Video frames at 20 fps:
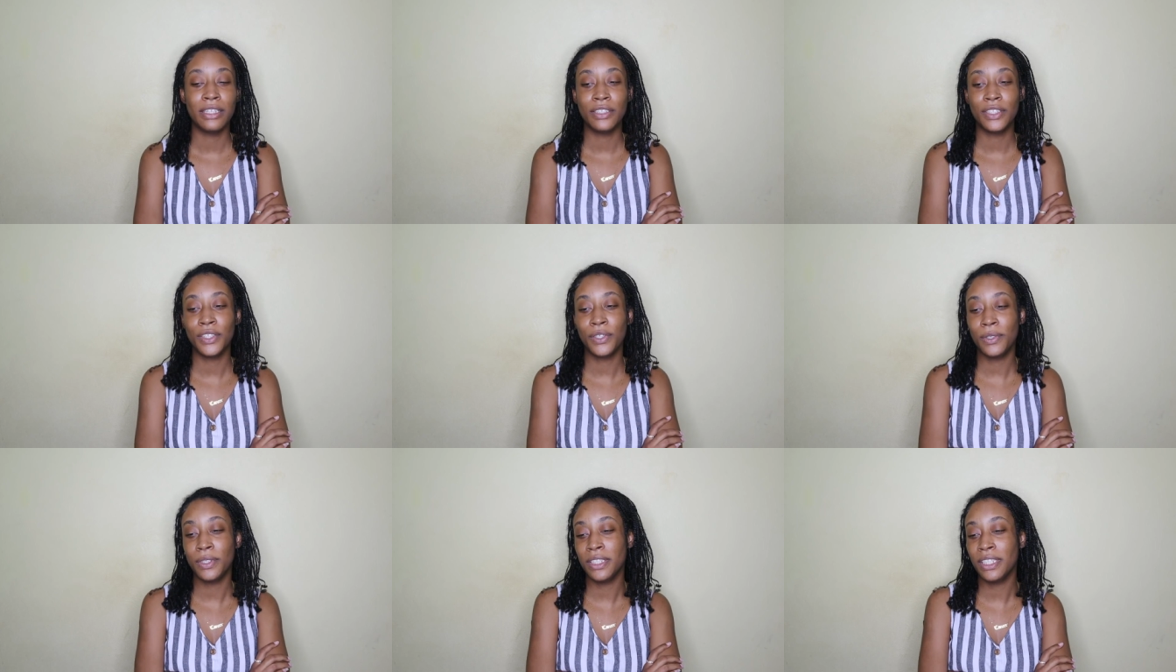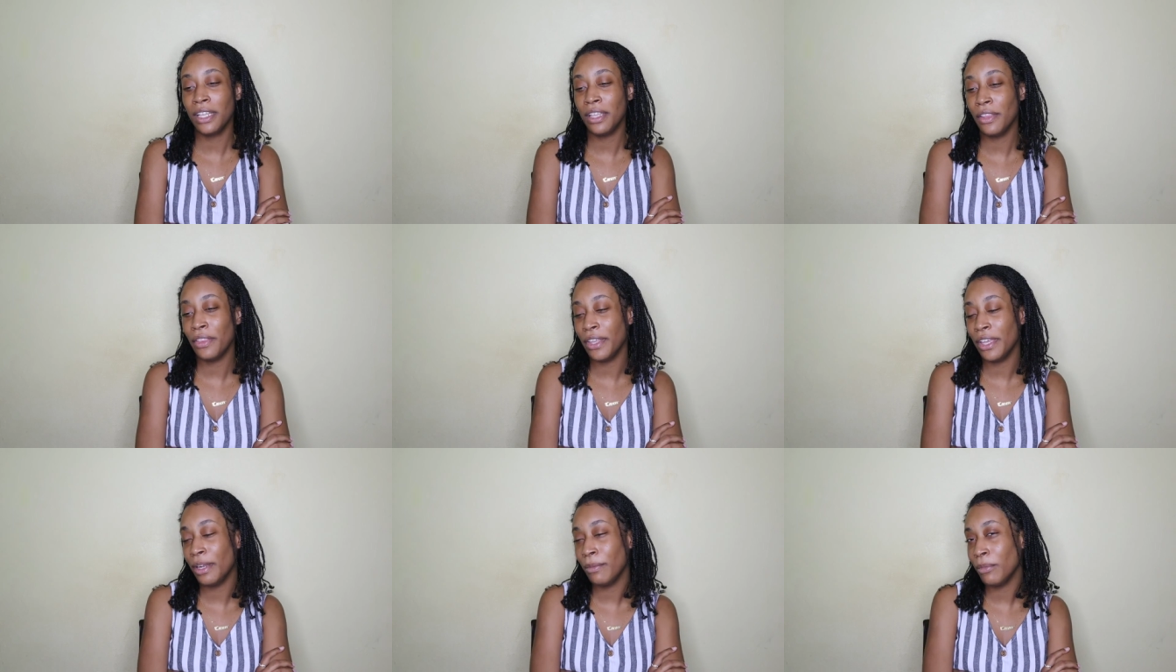So
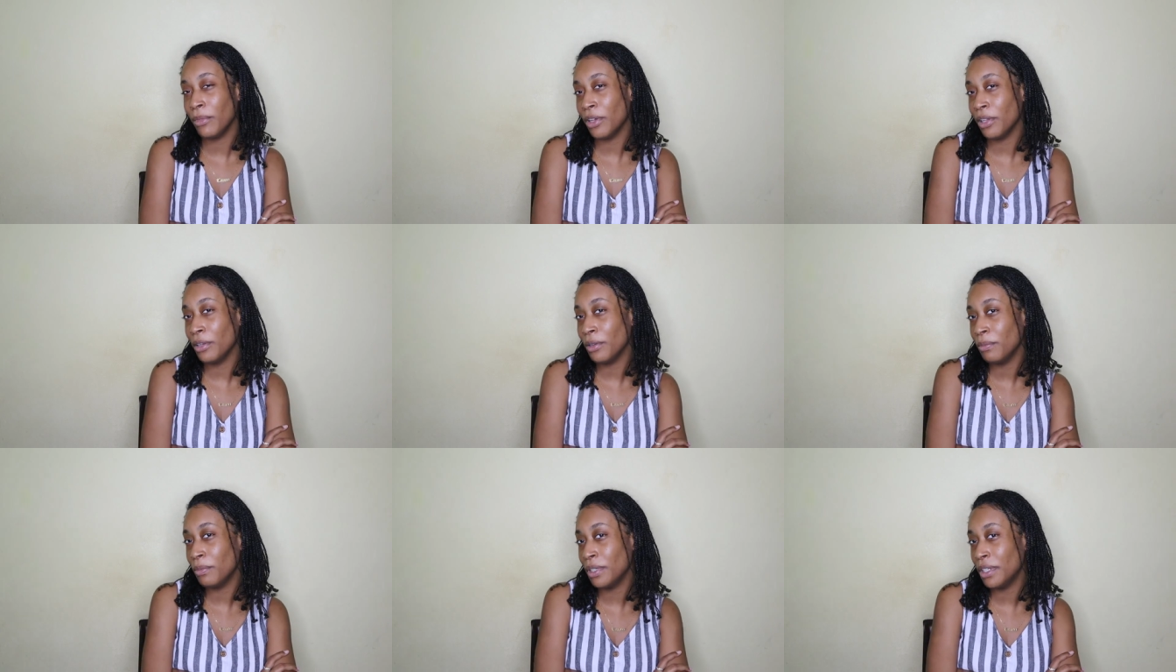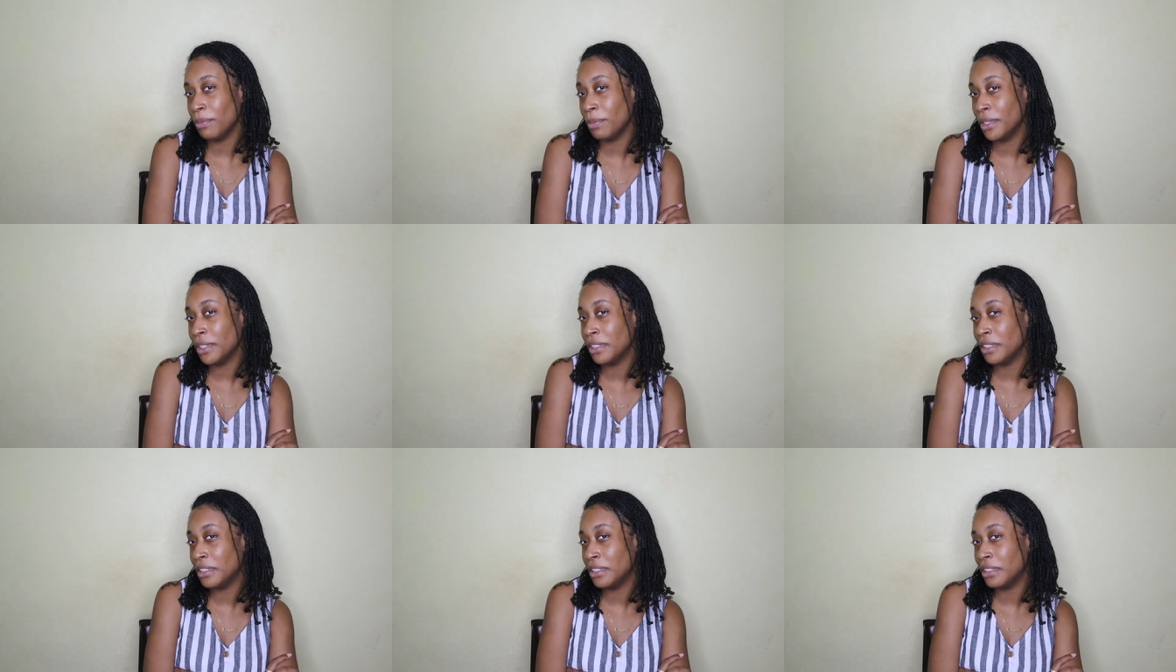until then, I'm gonna be a
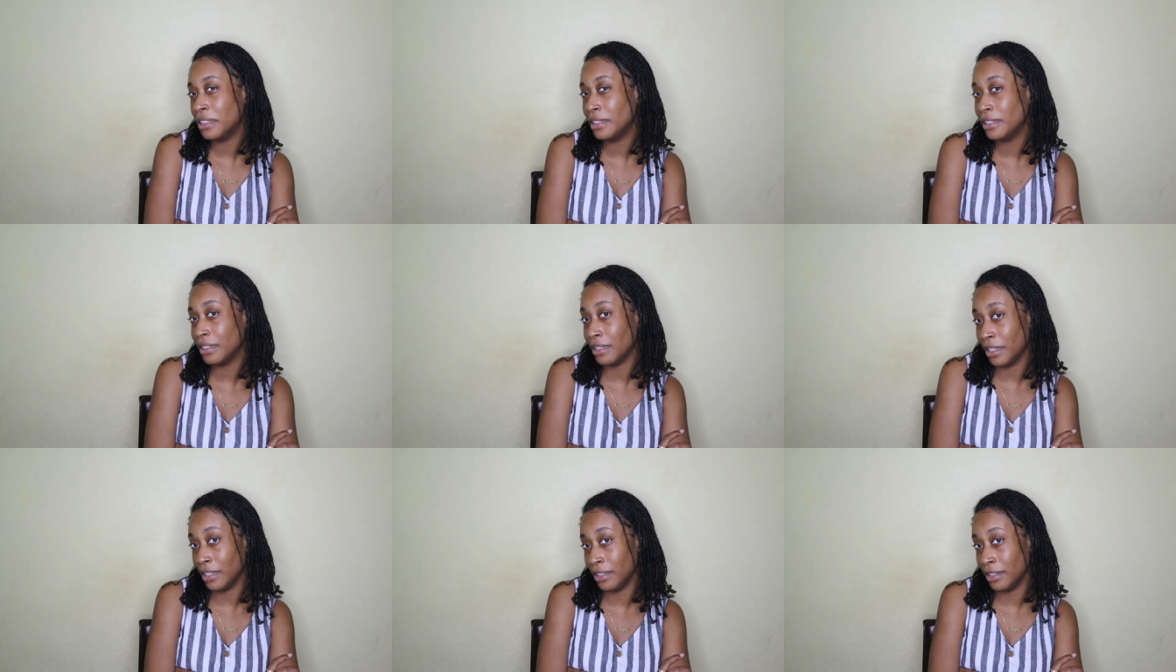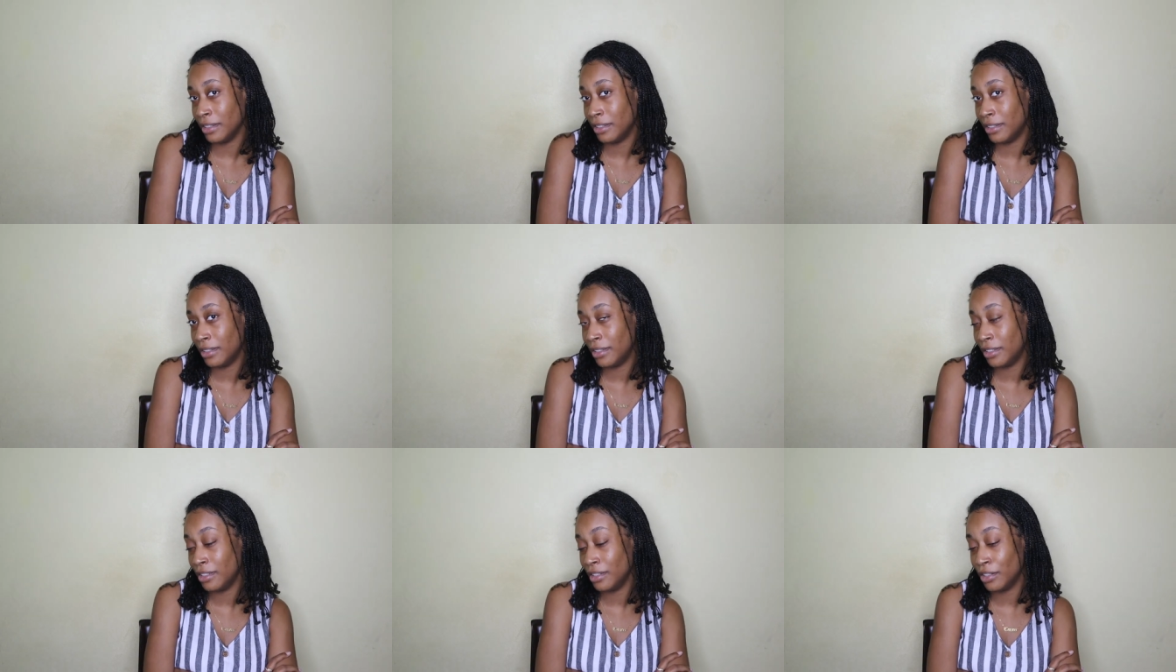bit
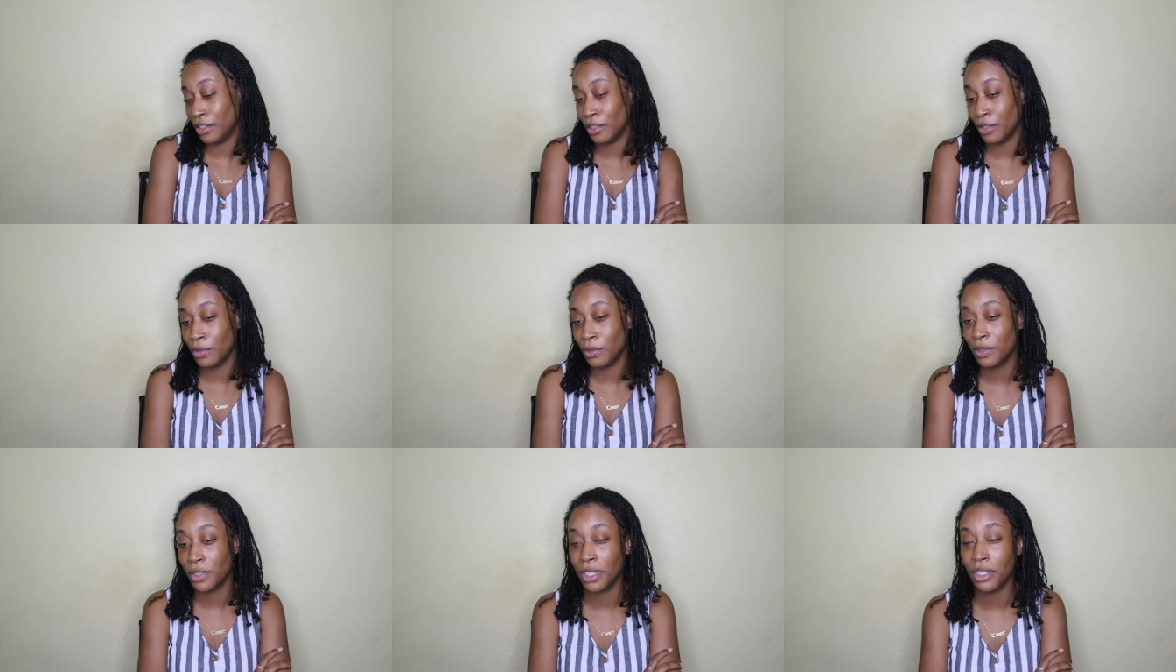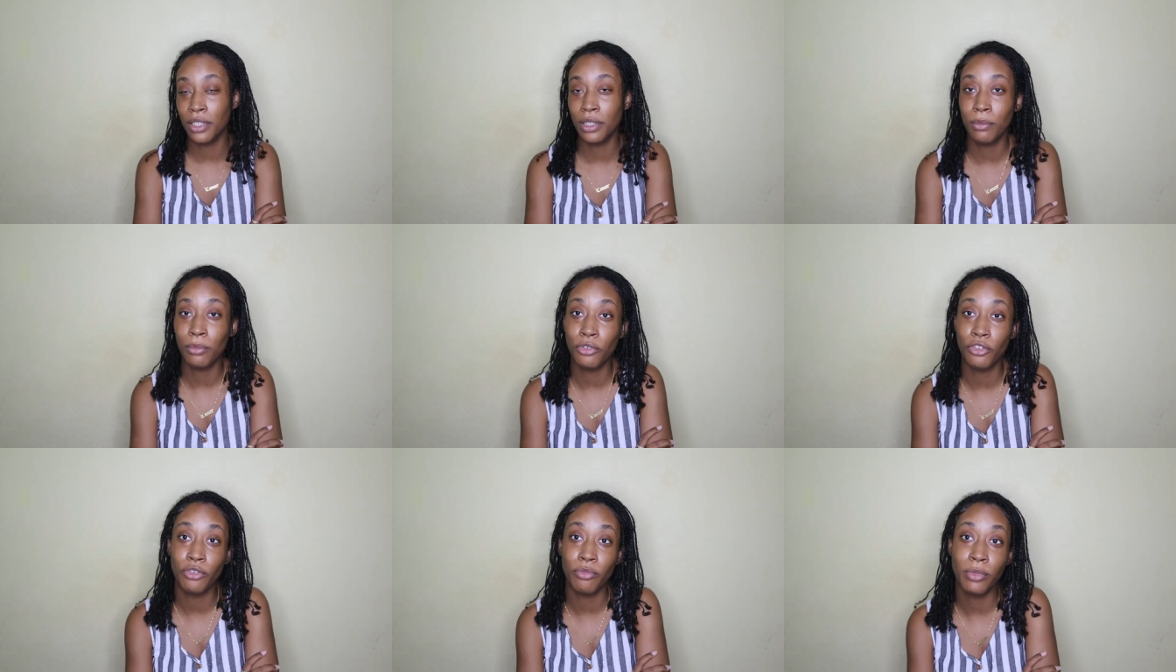sus, you know, until
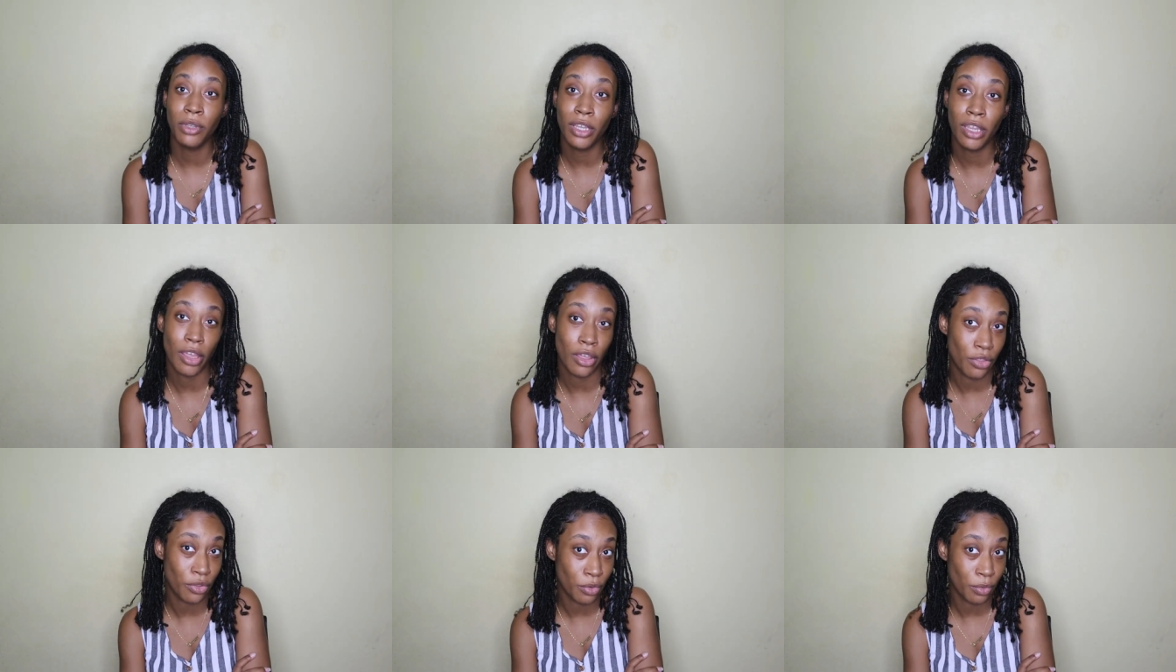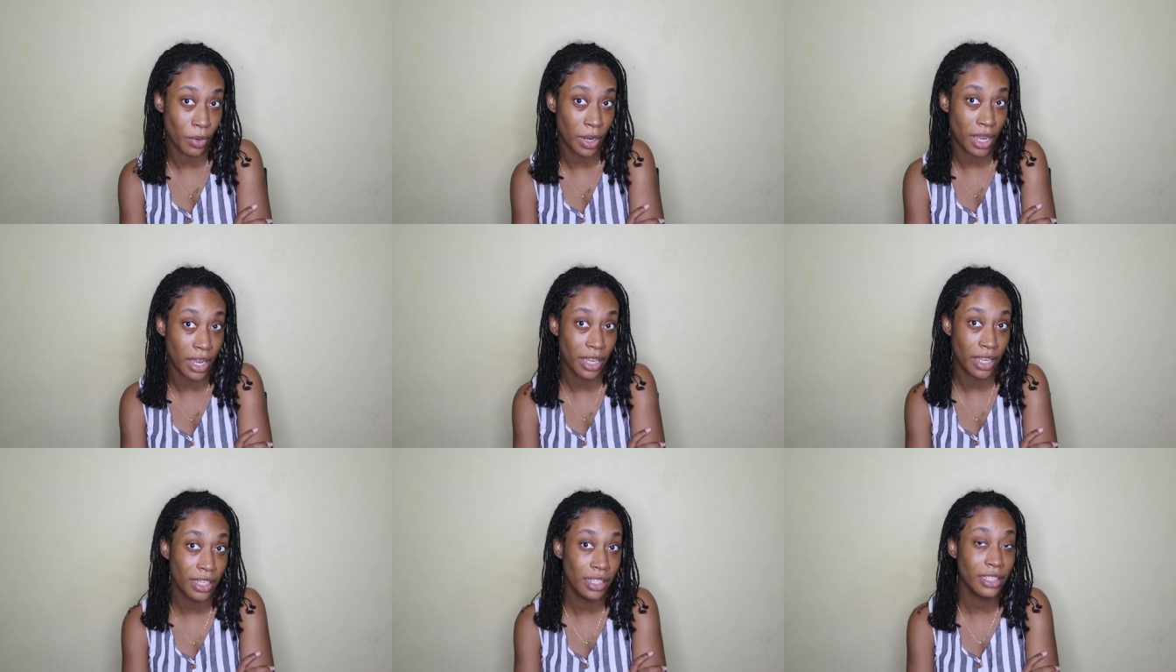they prove me
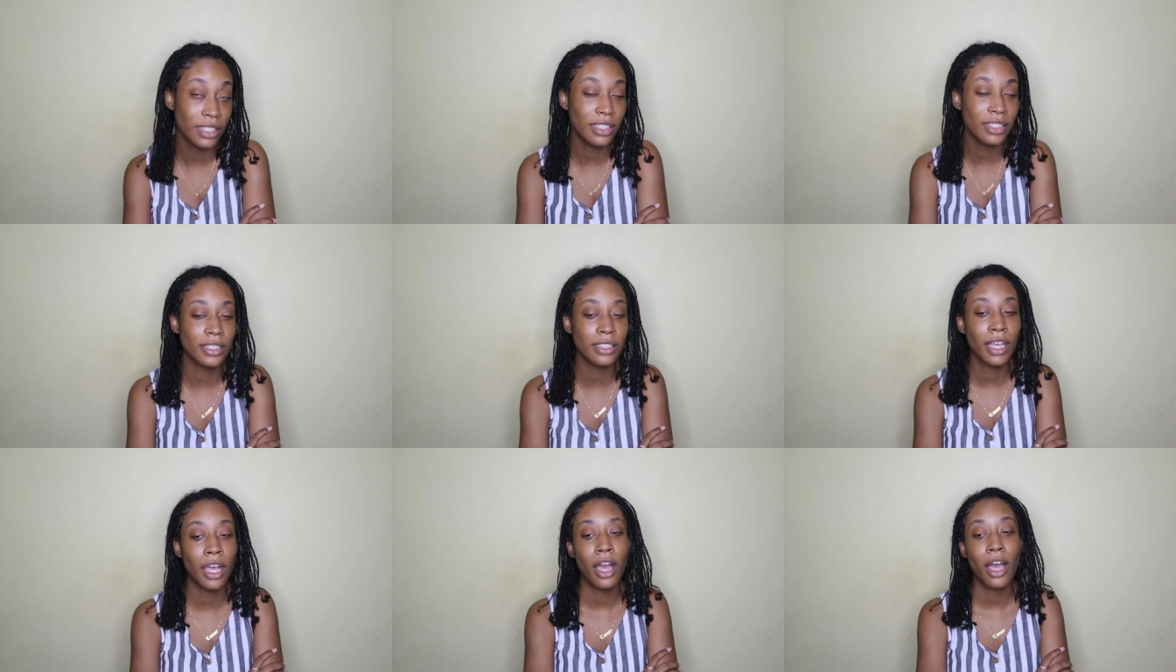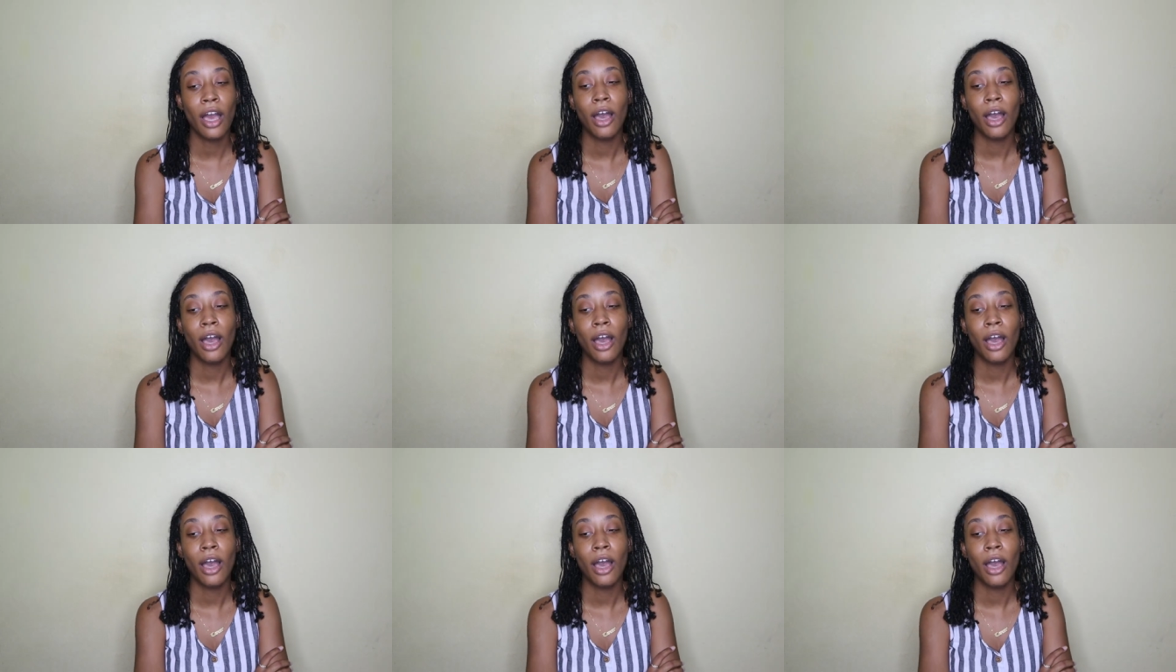otherwise.